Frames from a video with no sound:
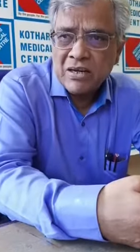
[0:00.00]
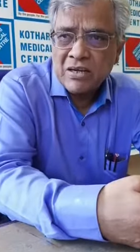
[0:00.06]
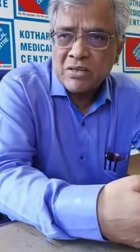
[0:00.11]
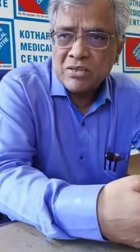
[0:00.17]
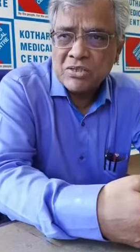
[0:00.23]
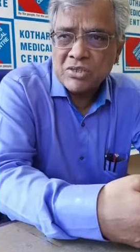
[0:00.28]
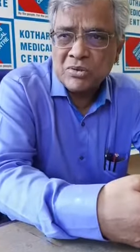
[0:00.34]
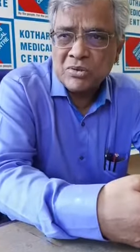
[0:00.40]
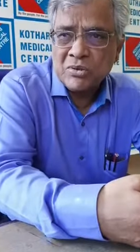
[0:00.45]

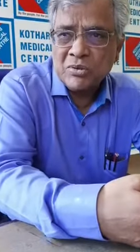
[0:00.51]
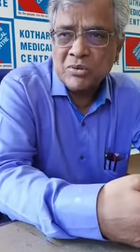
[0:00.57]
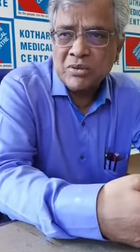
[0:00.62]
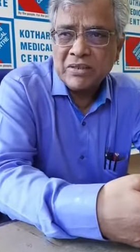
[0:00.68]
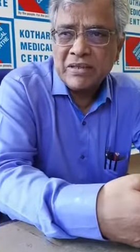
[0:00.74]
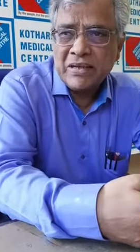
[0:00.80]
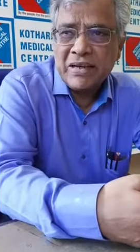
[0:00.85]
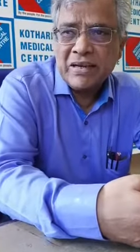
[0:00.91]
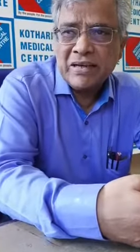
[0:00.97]
So
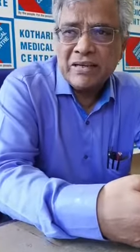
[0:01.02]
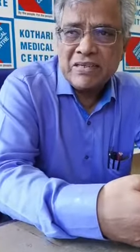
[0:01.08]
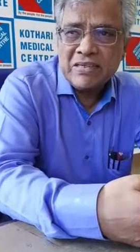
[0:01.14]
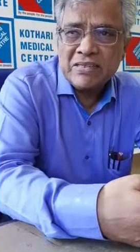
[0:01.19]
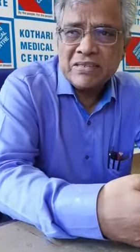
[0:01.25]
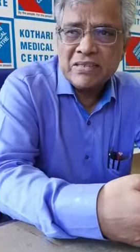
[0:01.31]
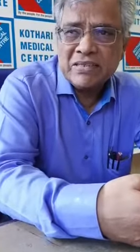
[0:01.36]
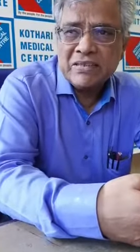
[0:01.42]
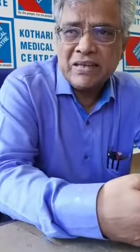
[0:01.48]
there
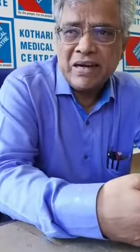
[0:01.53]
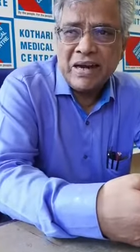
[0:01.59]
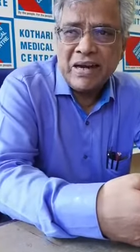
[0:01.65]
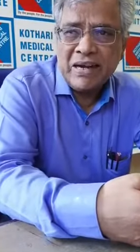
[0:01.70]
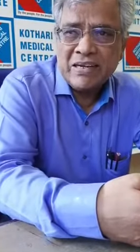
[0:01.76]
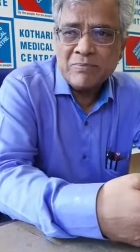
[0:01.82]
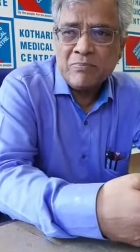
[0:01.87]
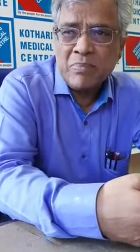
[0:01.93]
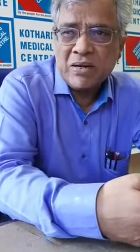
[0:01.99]
is a
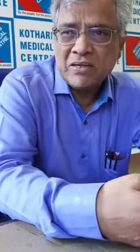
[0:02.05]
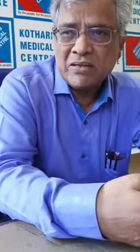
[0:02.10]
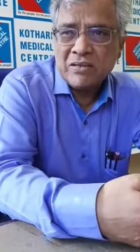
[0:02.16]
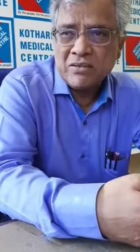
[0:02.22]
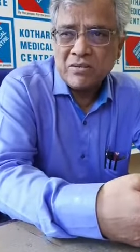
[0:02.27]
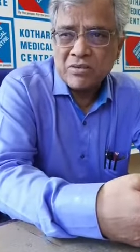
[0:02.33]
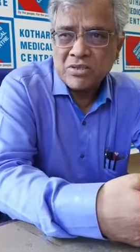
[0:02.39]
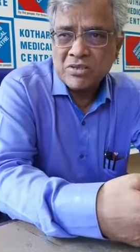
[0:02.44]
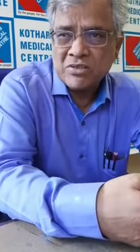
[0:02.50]
diet pattern
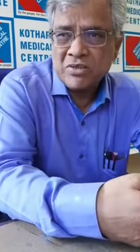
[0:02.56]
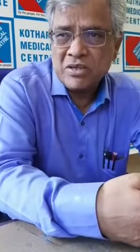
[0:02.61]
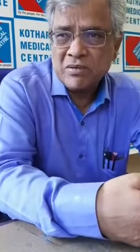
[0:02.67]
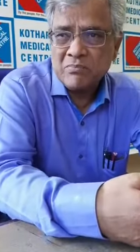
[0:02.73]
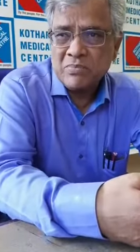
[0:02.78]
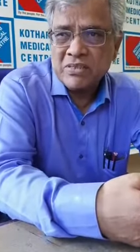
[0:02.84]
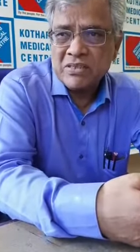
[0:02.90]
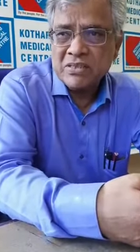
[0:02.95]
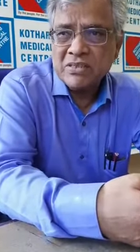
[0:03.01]
also
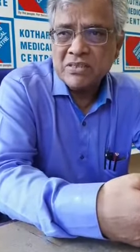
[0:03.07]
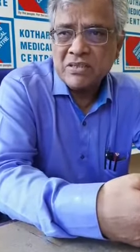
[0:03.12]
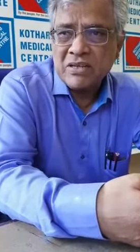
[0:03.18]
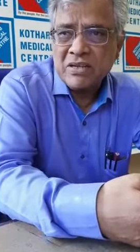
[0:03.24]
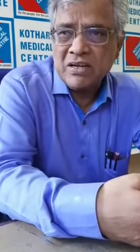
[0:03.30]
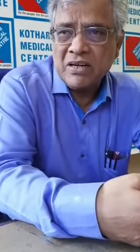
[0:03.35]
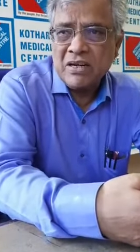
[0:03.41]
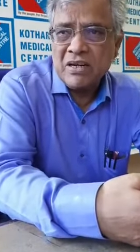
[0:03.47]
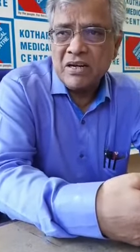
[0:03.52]
have been
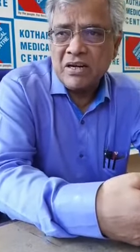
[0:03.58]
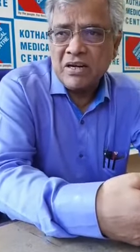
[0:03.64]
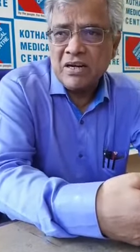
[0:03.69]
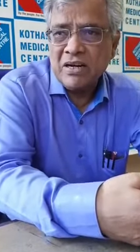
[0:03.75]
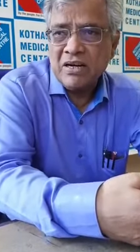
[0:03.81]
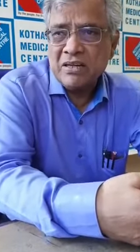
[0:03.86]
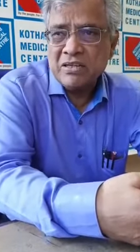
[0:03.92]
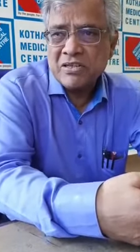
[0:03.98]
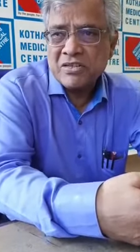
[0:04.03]

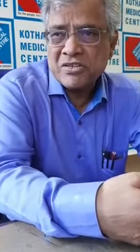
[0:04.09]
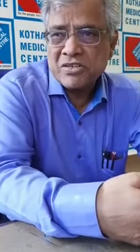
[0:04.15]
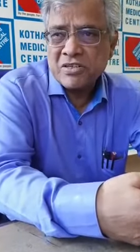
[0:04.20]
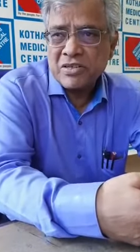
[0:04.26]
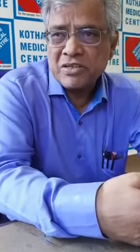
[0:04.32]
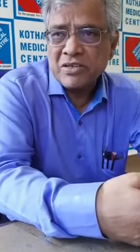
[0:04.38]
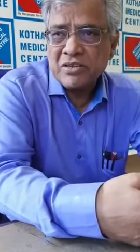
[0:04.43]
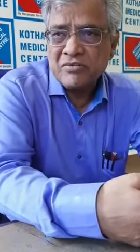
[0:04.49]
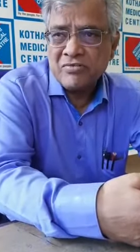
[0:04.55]

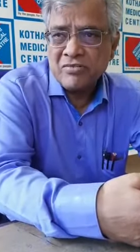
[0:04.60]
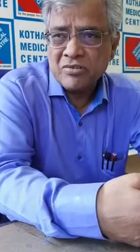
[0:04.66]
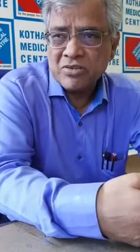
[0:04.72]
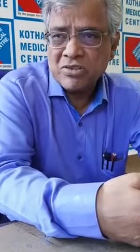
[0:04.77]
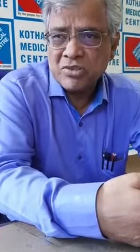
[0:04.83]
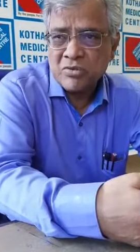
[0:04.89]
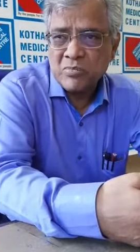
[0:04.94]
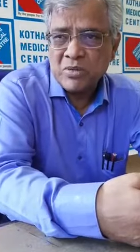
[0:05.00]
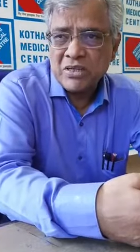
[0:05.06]
initiated for
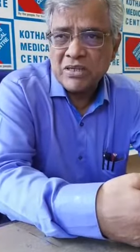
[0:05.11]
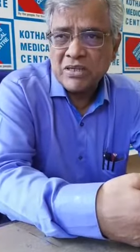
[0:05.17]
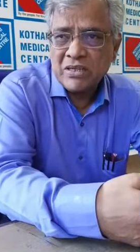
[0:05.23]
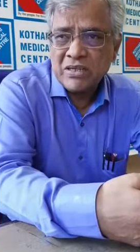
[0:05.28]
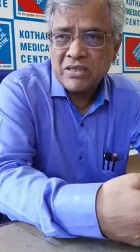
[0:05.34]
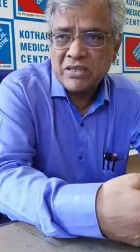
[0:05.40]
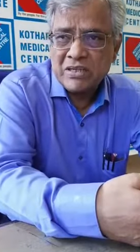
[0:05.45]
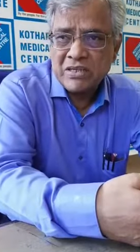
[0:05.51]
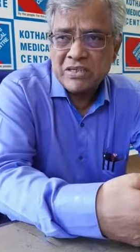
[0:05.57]
so many
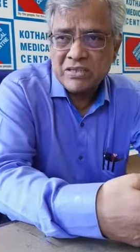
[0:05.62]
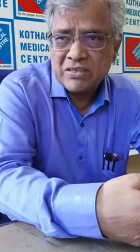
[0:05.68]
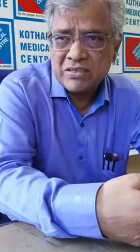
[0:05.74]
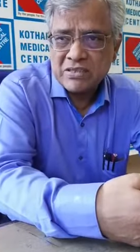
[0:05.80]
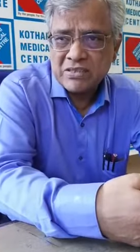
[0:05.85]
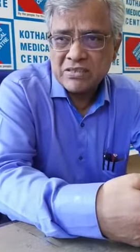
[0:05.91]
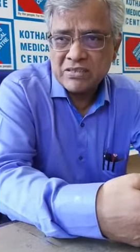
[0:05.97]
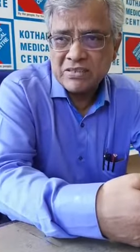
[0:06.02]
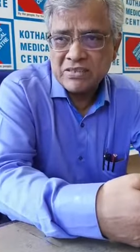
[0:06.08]

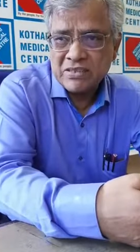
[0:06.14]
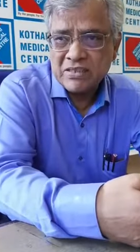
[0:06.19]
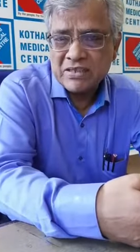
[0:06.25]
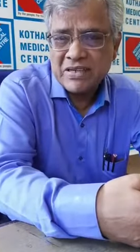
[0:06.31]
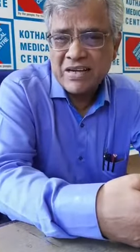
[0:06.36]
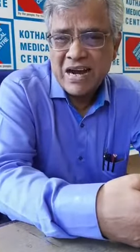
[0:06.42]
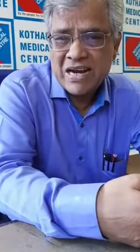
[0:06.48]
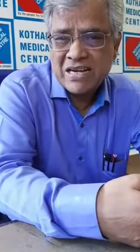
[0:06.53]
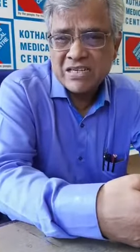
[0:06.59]
years. There's a
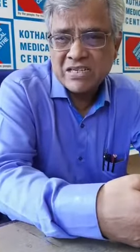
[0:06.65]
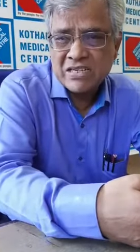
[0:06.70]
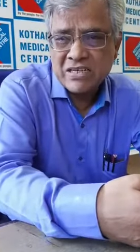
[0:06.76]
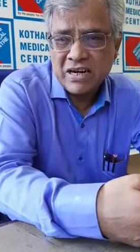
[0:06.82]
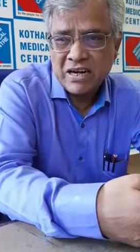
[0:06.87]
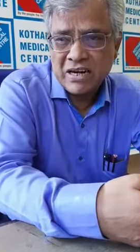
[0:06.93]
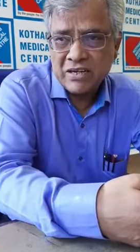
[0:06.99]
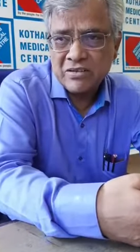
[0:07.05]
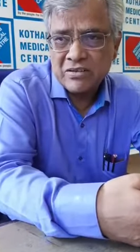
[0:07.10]
DASH
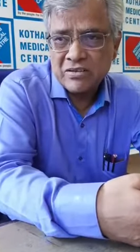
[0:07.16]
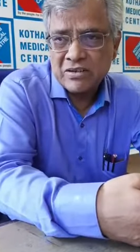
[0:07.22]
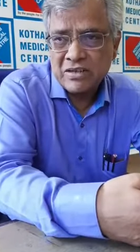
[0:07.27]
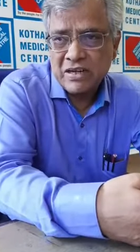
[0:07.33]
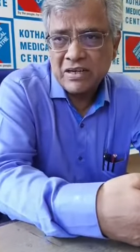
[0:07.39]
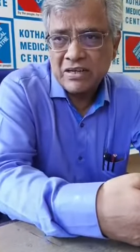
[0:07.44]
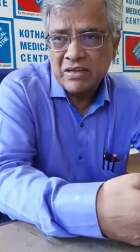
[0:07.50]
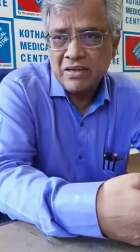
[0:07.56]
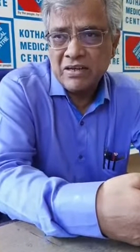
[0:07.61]
diet, or
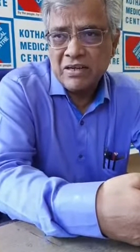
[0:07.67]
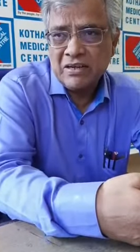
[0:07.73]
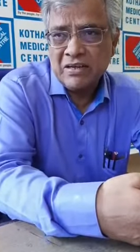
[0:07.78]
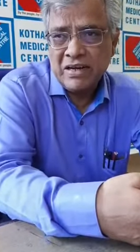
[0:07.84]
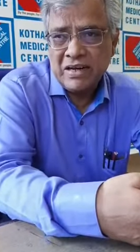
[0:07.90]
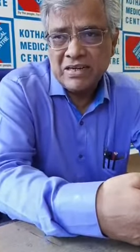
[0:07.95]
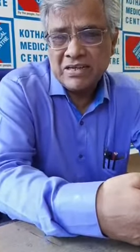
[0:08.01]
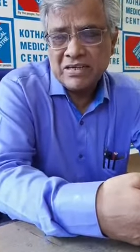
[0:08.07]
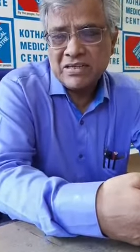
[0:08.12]

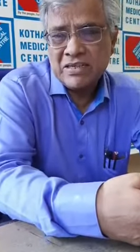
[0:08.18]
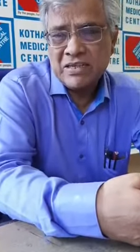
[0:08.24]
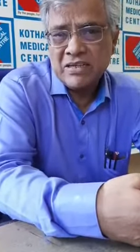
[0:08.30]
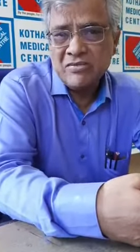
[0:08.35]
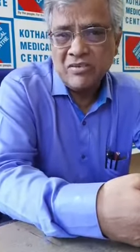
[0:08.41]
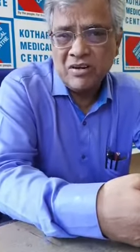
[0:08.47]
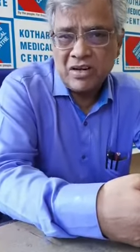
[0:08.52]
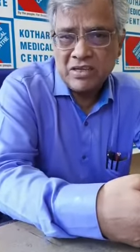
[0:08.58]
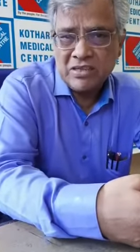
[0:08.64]
dietary
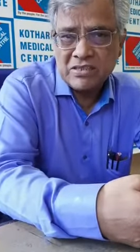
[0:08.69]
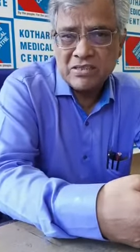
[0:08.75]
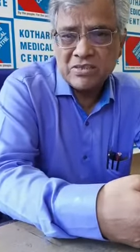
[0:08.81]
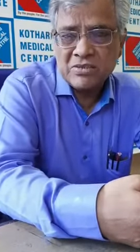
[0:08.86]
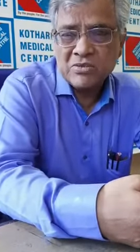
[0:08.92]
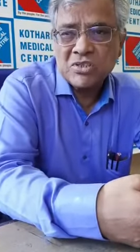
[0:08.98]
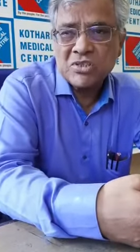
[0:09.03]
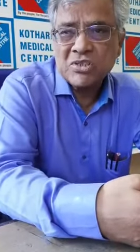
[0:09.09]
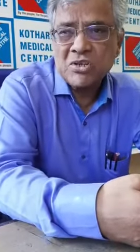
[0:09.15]
advice
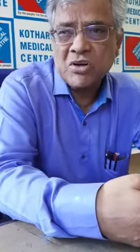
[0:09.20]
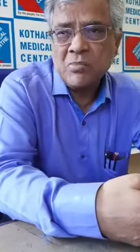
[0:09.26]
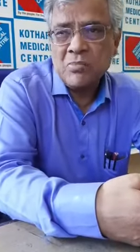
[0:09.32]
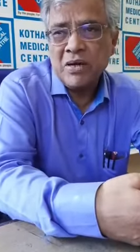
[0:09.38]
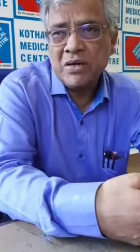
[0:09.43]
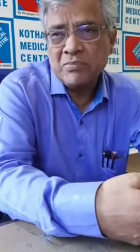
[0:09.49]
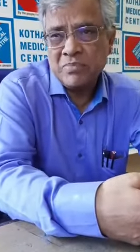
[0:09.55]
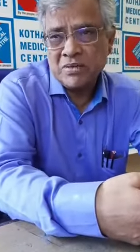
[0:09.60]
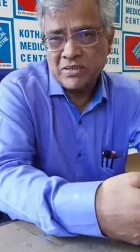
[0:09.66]
to stop
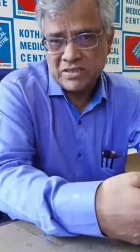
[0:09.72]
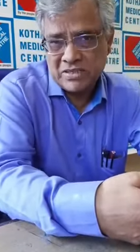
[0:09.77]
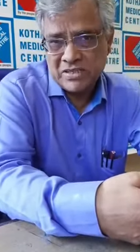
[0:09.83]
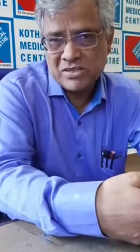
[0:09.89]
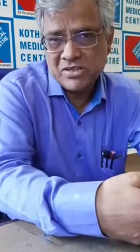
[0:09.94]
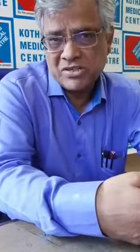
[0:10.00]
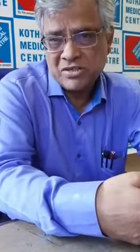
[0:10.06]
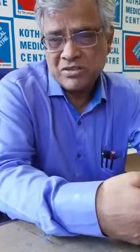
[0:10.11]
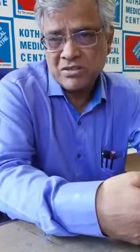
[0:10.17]

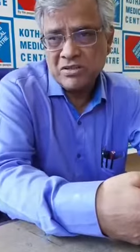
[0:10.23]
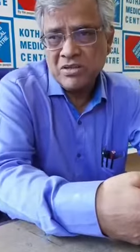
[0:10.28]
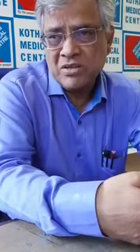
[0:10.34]
hypertension,